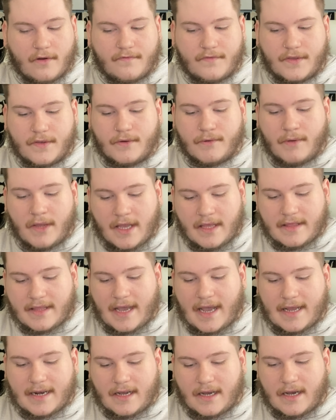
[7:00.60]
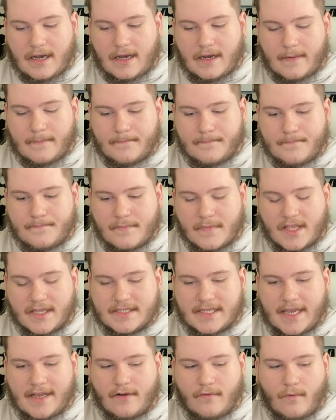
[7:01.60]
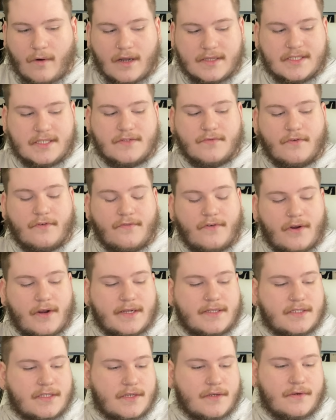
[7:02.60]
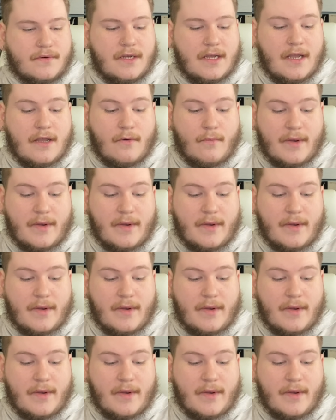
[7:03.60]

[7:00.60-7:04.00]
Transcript: of you that this Eight of Wands is referring to,